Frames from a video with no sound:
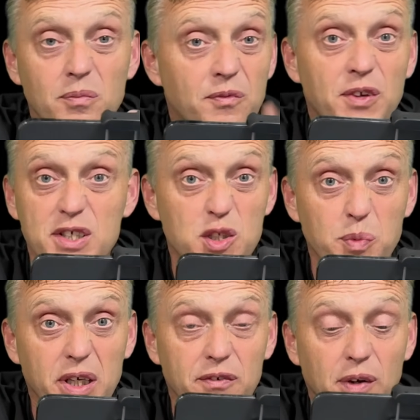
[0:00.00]
fits the
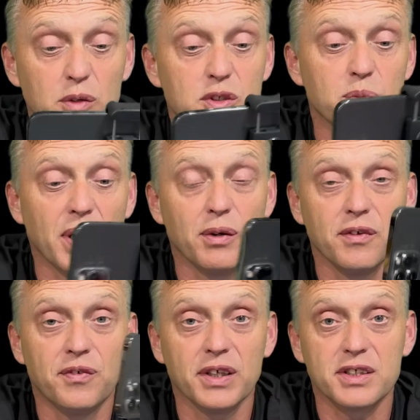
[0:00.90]
bigger phones as well. It
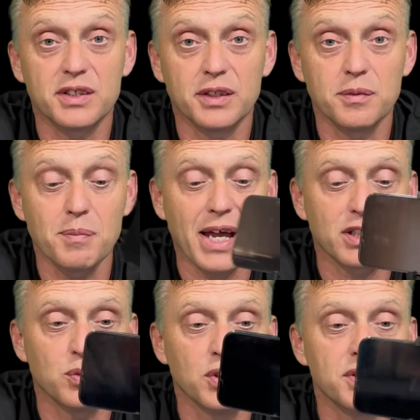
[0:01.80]
fits the
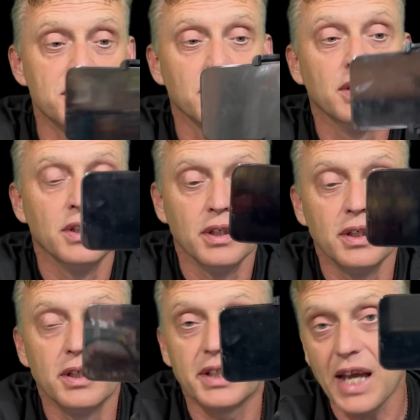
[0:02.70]
Max ones.
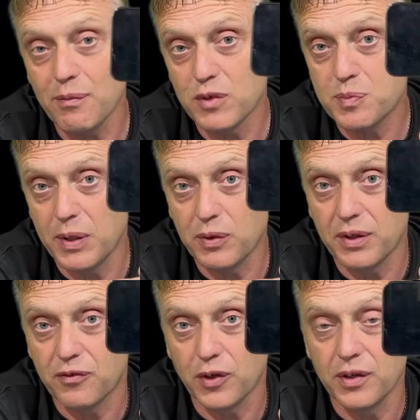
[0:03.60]
Camera's built in
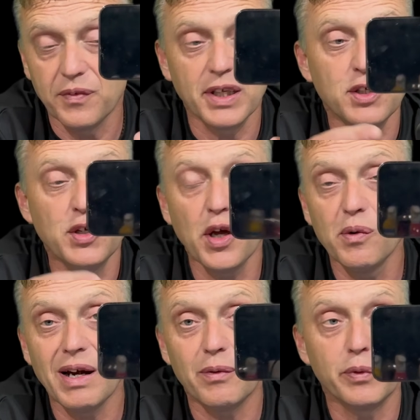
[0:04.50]
the front of it. No
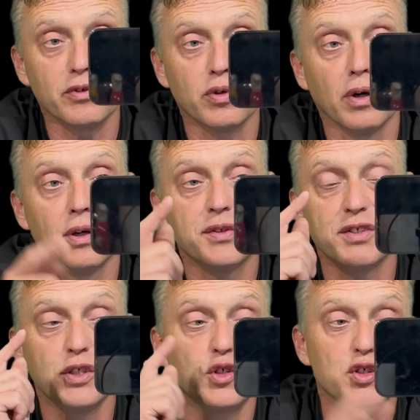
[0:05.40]
app required, so
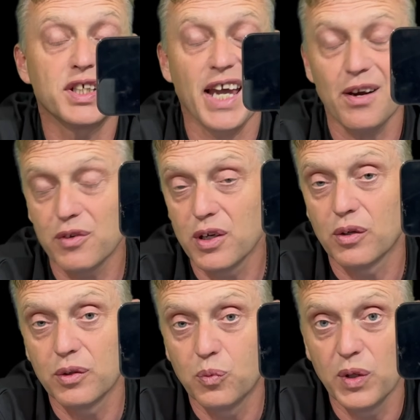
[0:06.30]
you just carry
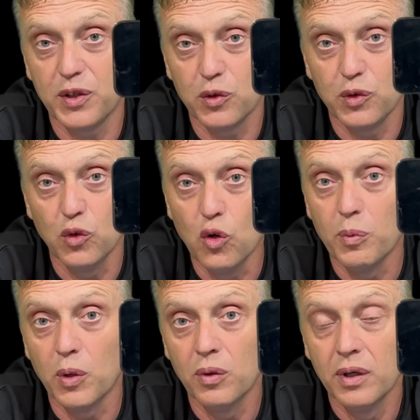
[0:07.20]
on with your
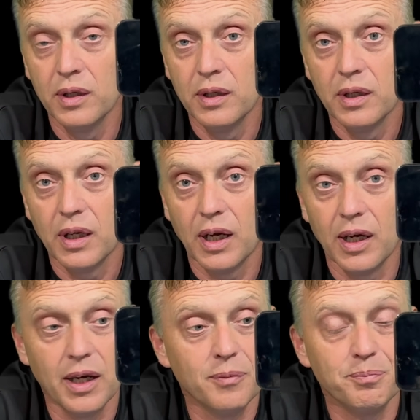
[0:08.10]
normal
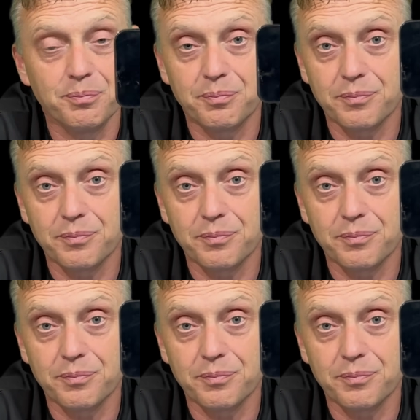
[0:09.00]
camera